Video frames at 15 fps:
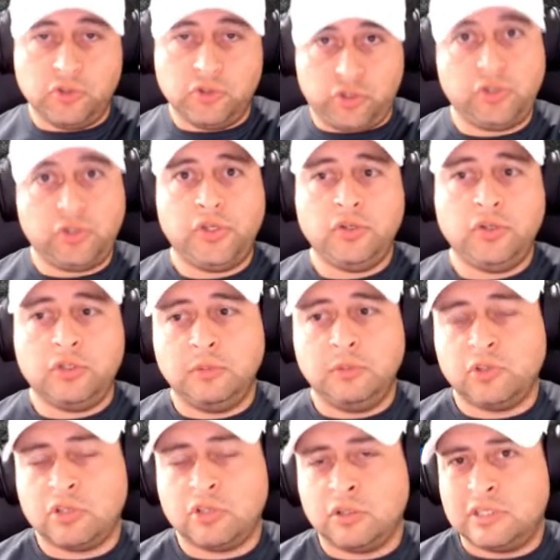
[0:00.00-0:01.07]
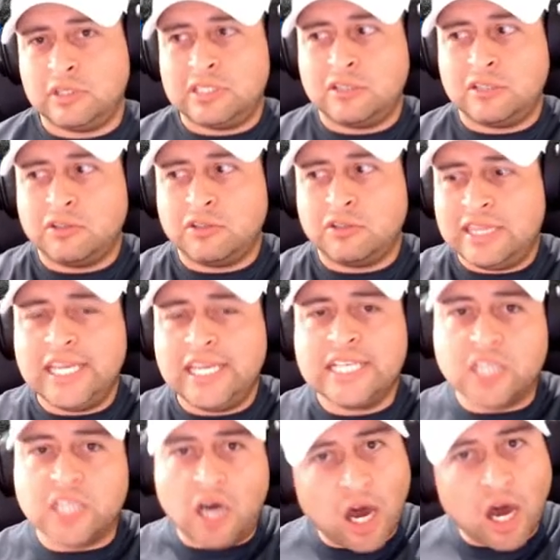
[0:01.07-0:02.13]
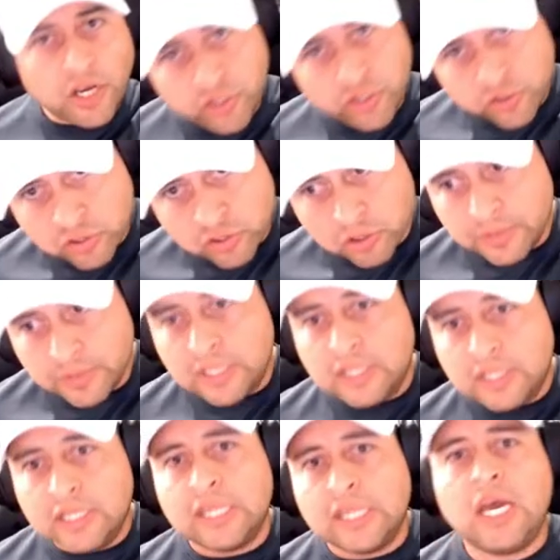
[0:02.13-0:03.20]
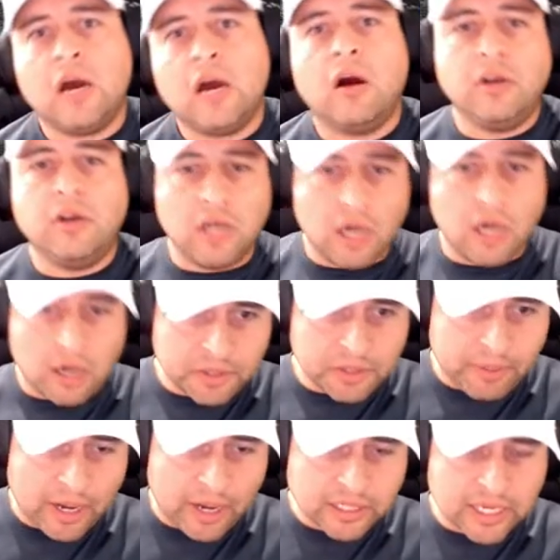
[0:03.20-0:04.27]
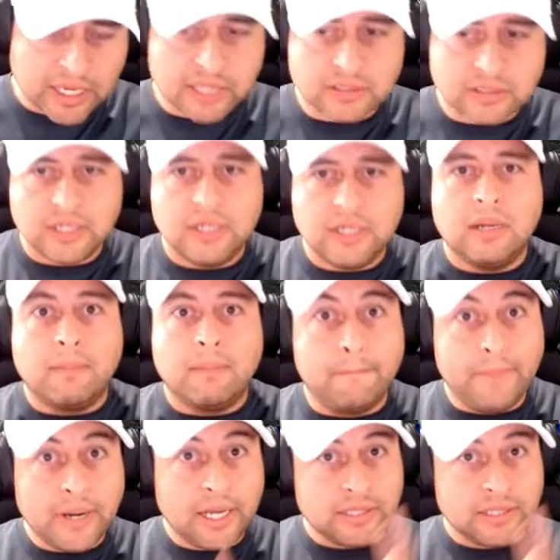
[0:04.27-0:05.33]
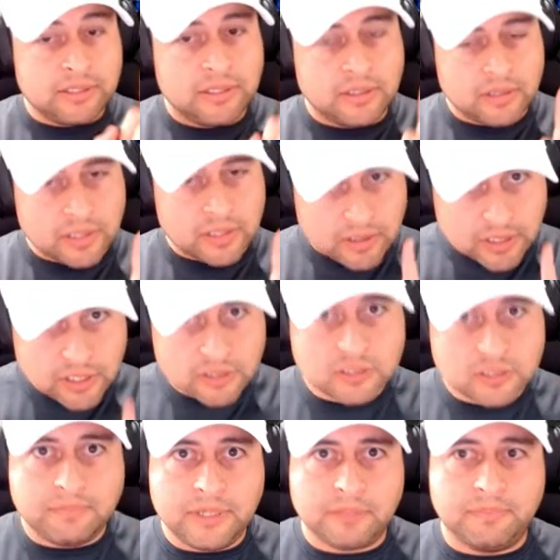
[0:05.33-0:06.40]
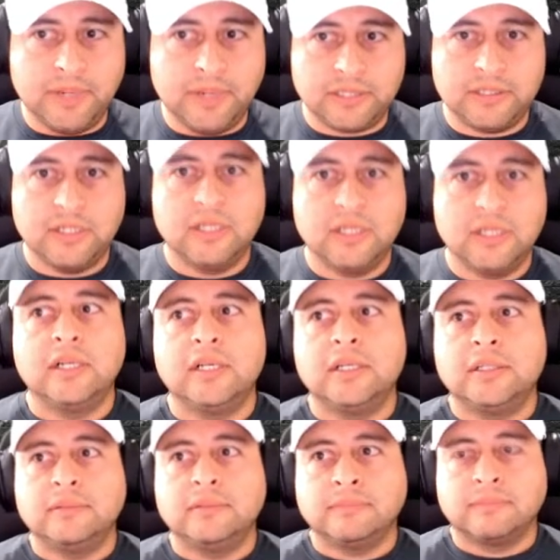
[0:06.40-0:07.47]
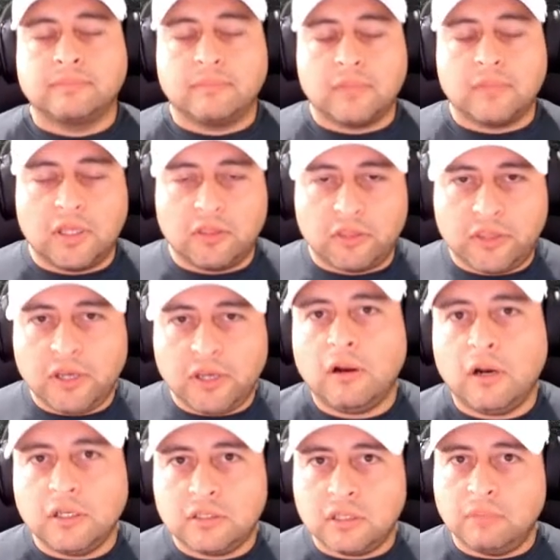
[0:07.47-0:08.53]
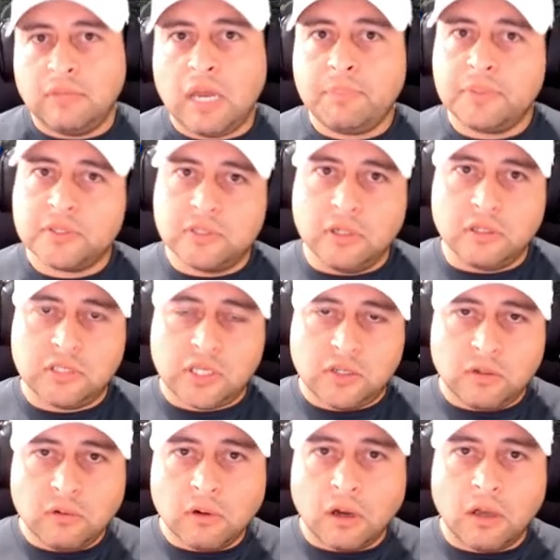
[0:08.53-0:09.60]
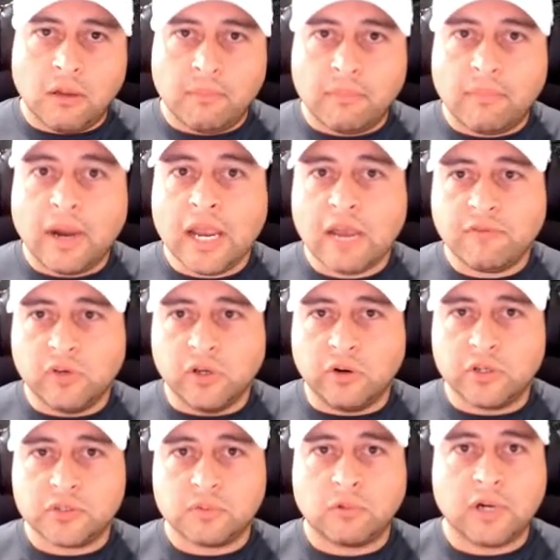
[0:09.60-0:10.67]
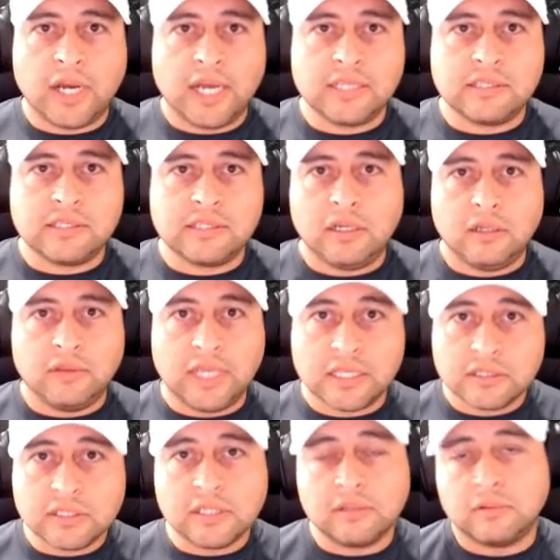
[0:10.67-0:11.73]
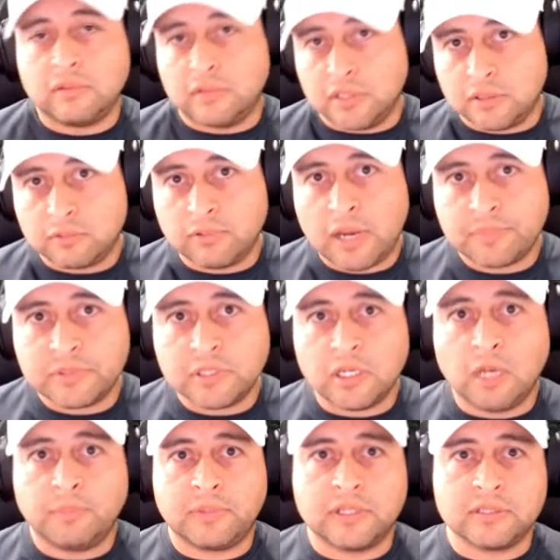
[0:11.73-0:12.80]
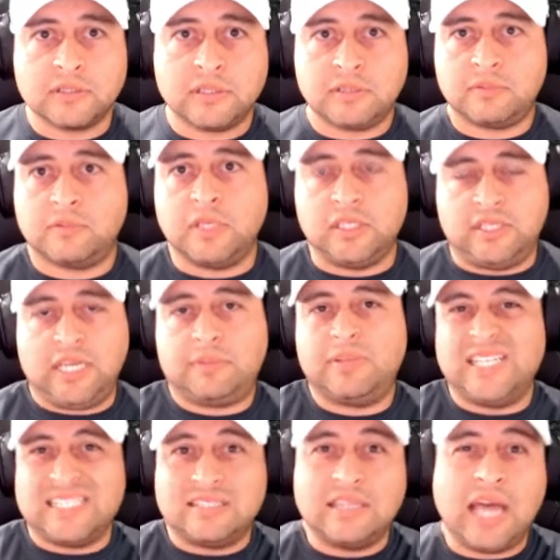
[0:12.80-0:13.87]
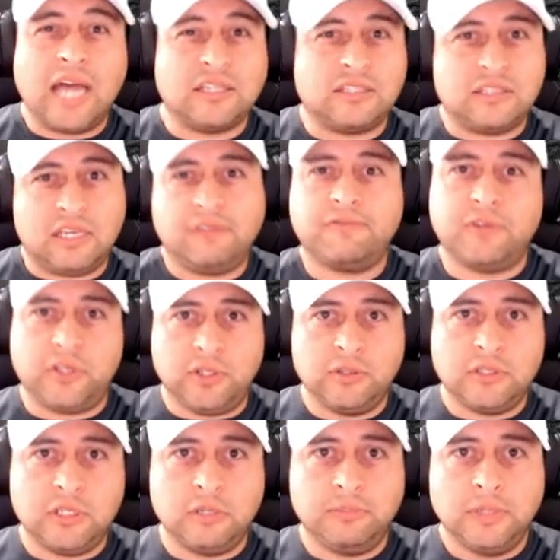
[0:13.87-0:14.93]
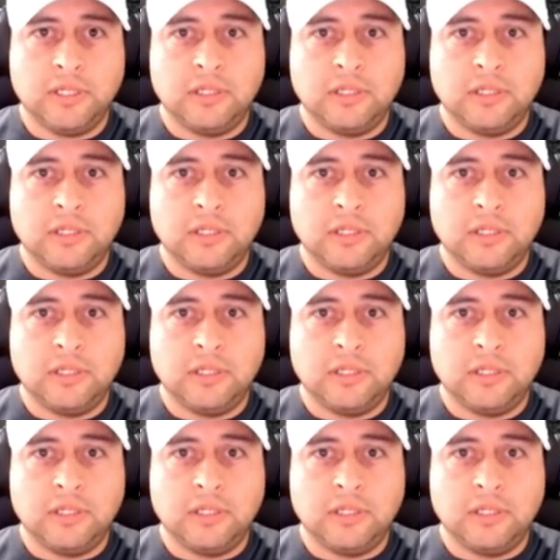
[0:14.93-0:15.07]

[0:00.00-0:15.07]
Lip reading: to YouTube. There's some certain things on YouTube that are not on the podcast. But here's the big but. There are some episodes that you all might have noticed where I say, that's it, this wraps it up because this segment is not safe for YouTube.